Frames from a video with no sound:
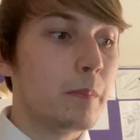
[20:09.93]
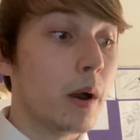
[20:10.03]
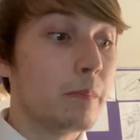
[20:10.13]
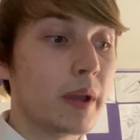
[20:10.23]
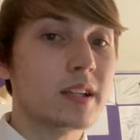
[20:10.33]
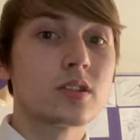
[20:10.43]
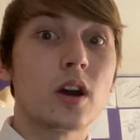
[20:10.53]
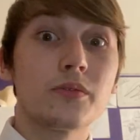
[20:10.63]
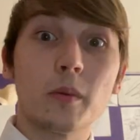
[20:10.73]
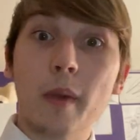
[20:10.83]
But based
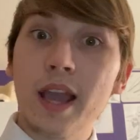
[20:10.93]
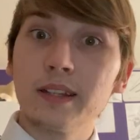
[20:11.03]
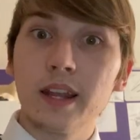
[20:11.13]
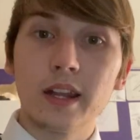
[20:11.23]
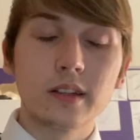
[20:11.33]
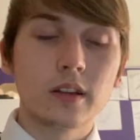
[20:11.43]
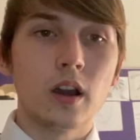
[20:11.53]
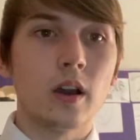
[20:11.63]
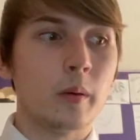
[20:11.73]
off the magnetic